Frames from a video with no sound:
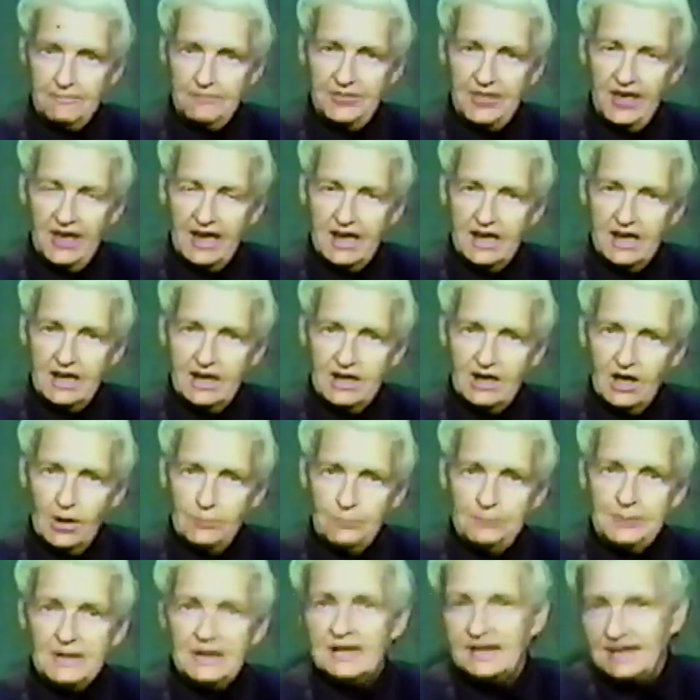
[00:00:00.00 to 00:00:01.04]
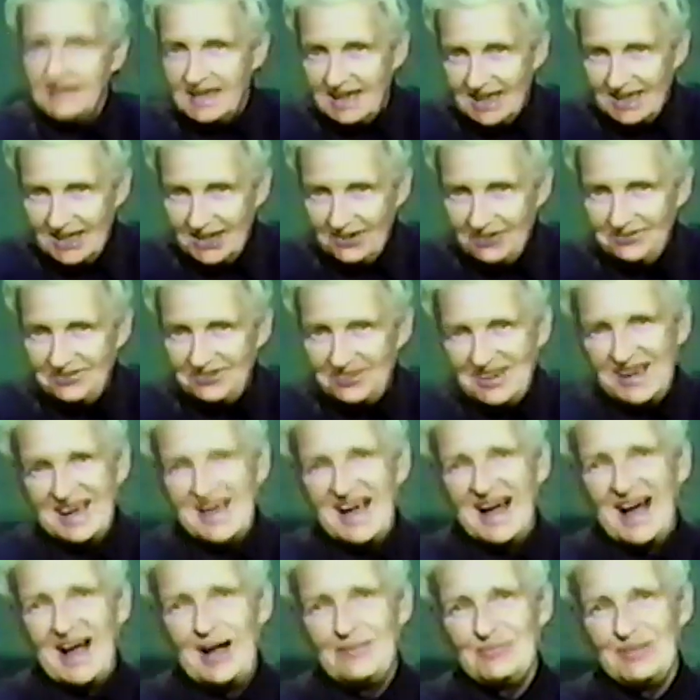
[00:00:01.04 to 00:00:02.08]
They believed,
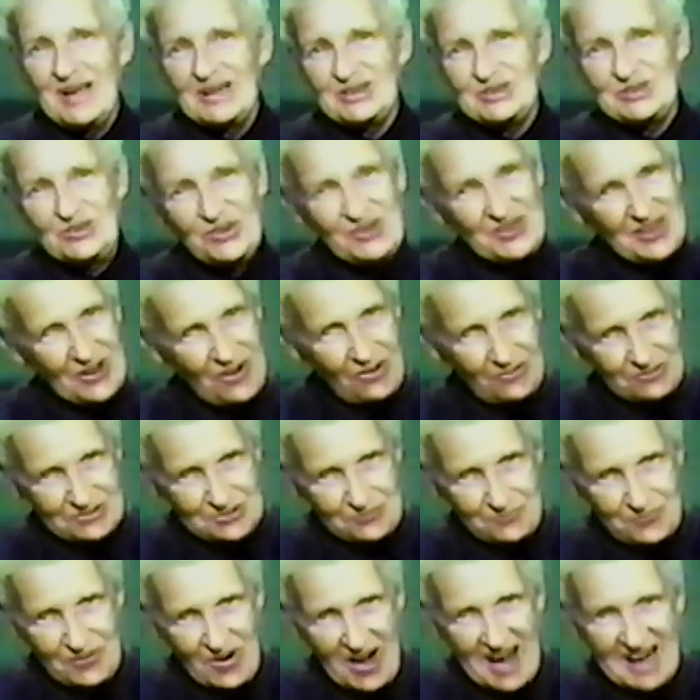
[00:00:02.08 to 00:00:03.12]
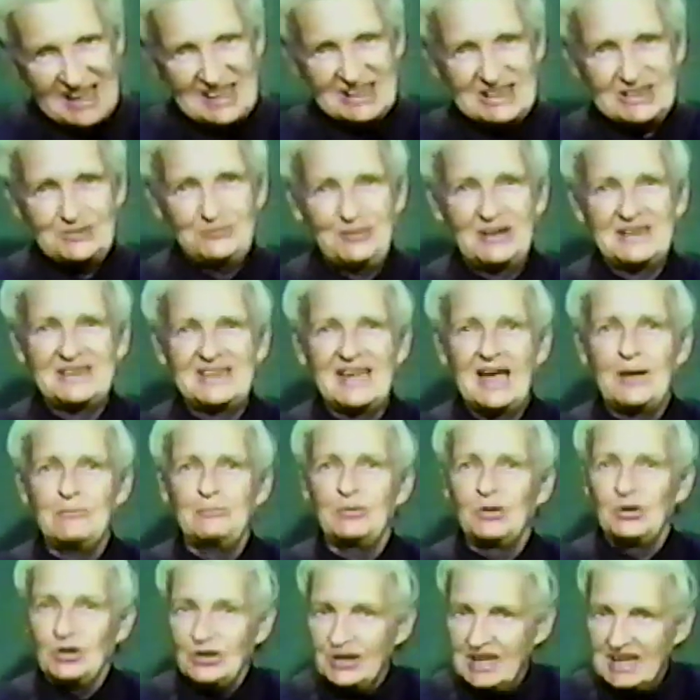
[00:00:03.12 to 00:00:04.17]
I'm not sure they always practiced, but they
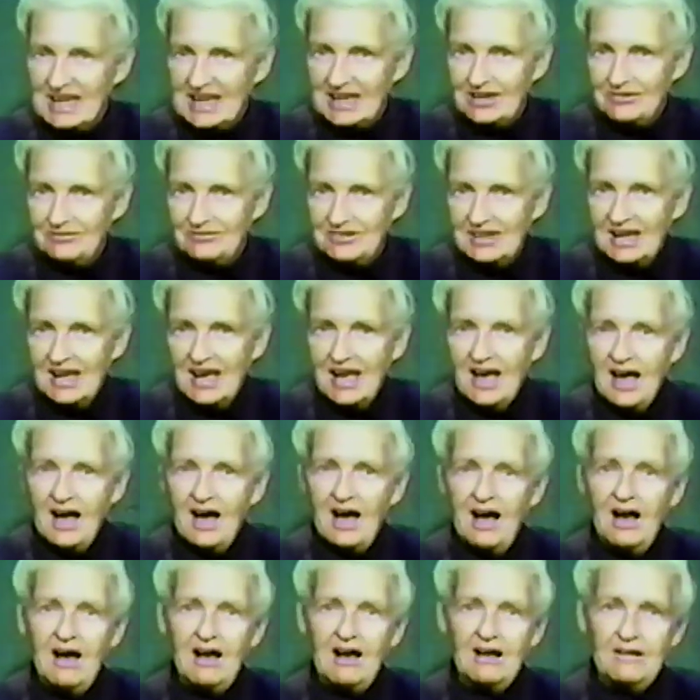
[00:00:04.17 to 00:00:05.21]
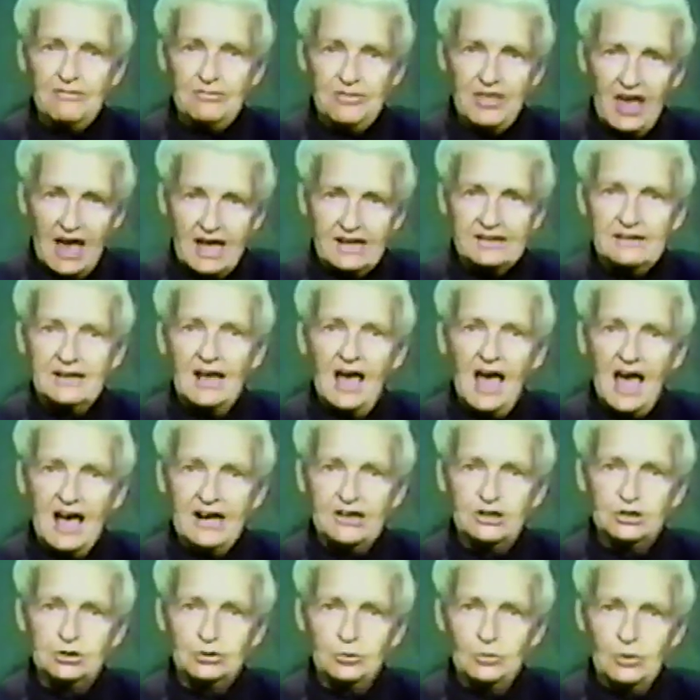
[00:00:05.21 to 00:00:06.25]
believed that
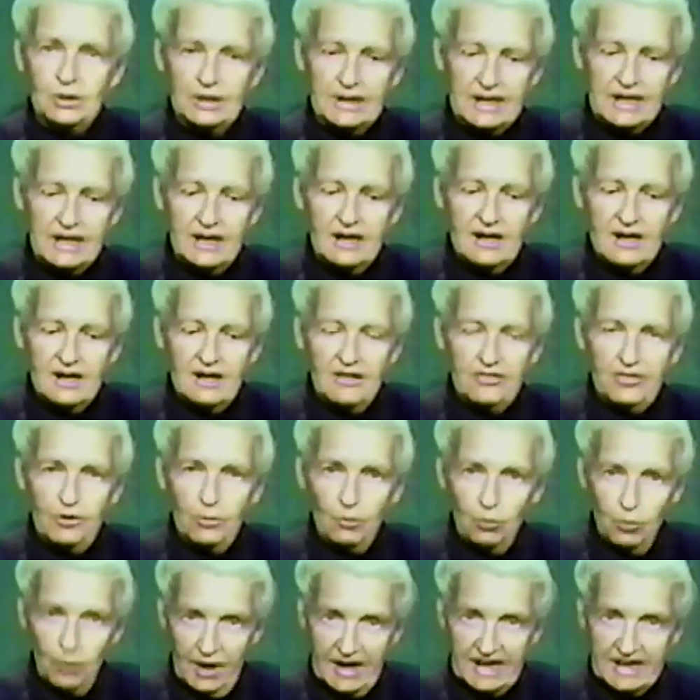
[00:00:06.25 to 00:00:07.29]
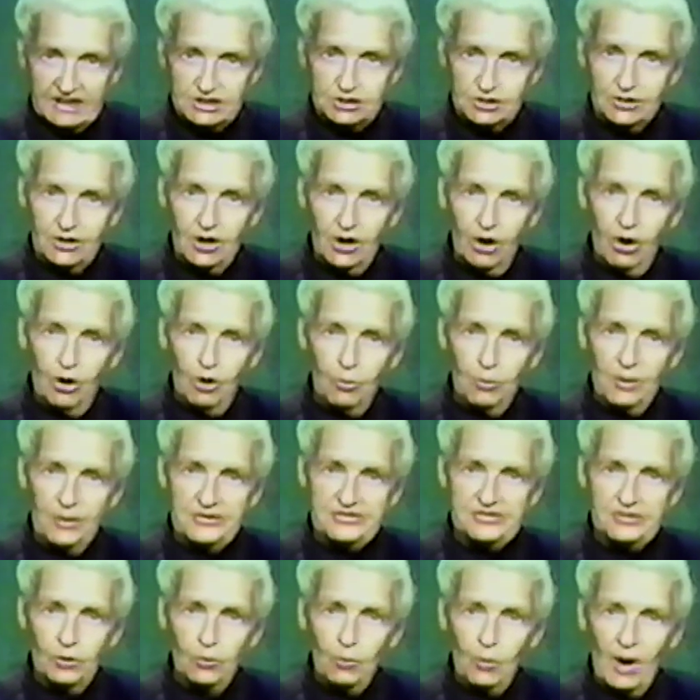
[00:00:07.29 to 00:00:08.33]
actually the way to go was
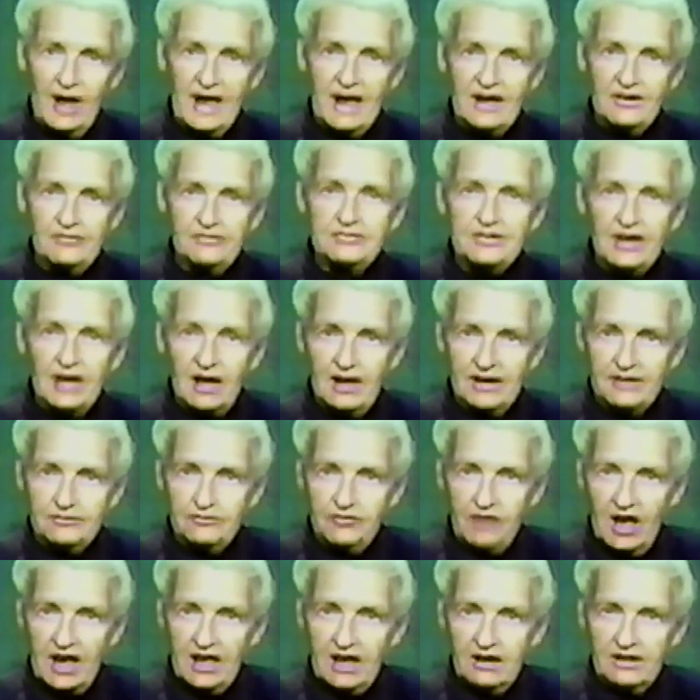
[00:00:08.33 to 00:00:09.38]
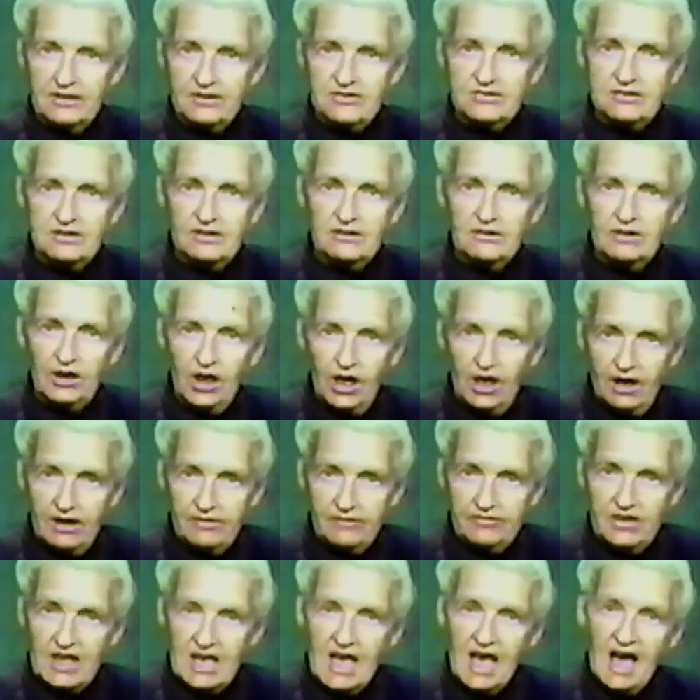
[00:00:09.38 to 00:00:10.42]
the way of nonviolence and love.
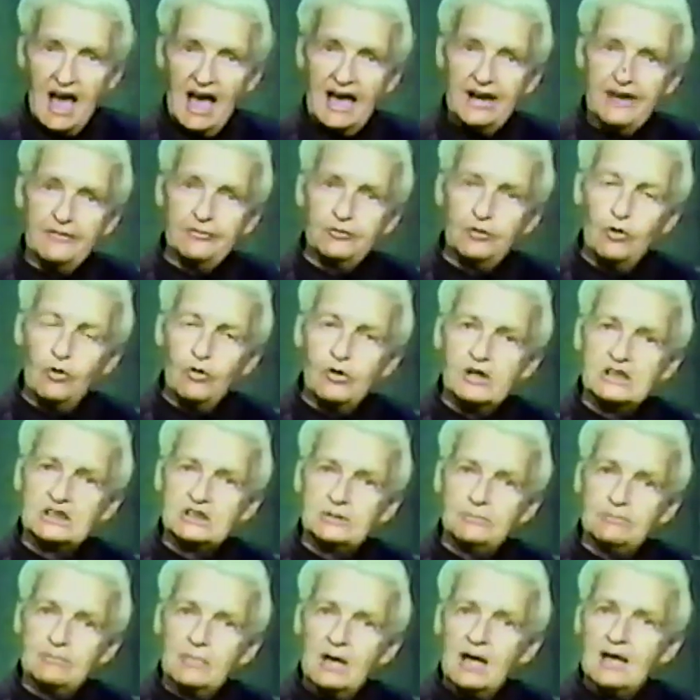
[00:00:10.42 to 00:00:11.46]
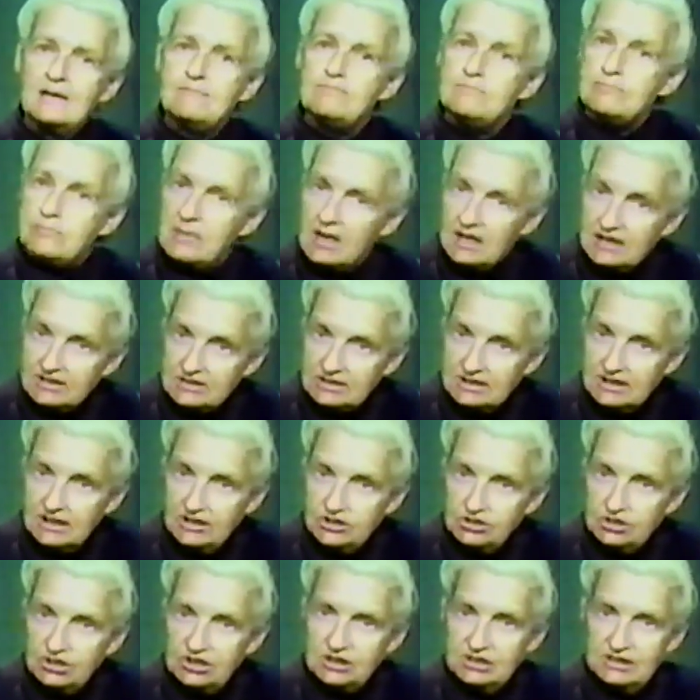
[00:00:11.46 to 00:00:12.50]
And of course, my
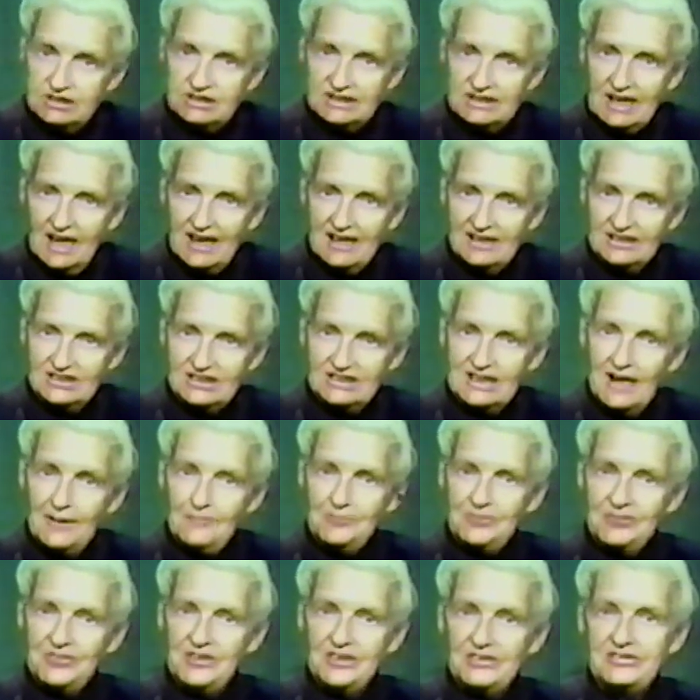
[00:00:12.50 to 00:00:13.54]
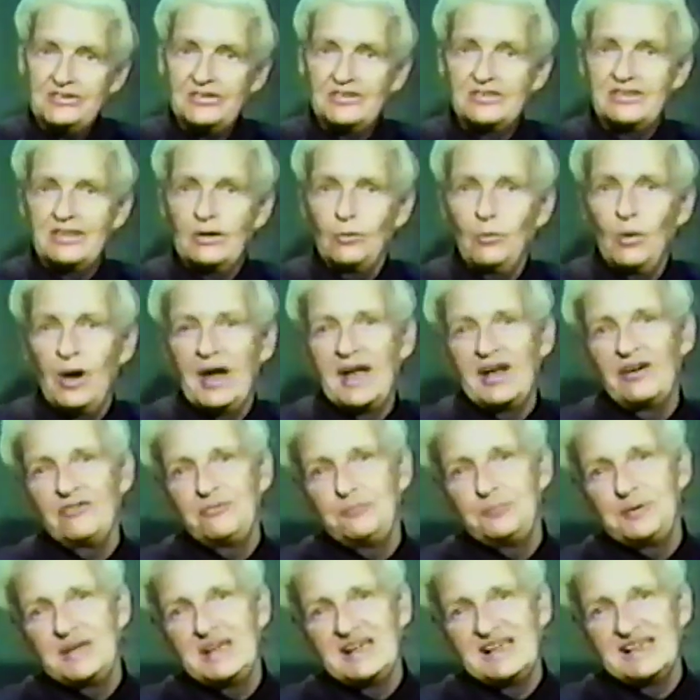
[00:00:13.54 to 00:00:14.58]
message says, this is the way of
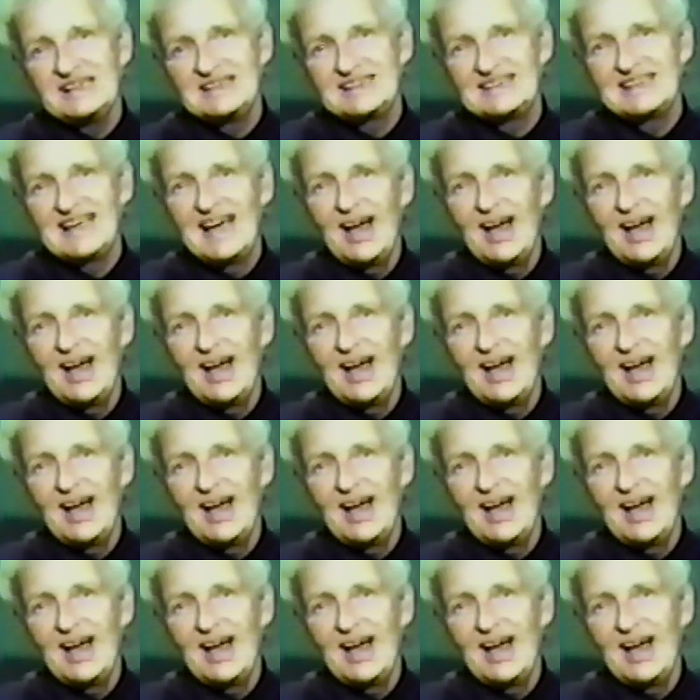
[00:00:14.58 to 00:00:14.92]
peace.